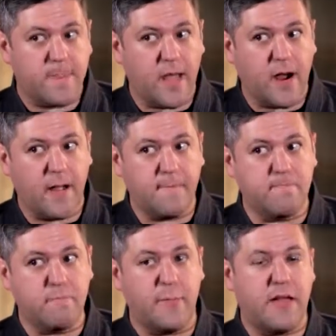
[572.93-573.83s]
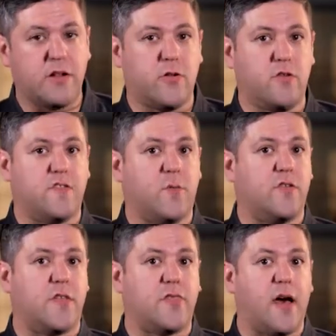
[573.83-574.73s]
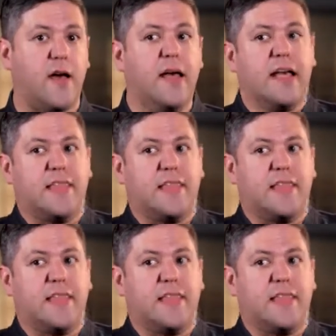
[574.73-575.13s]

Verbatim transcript: all right, maybe I don't know this as well as I thought.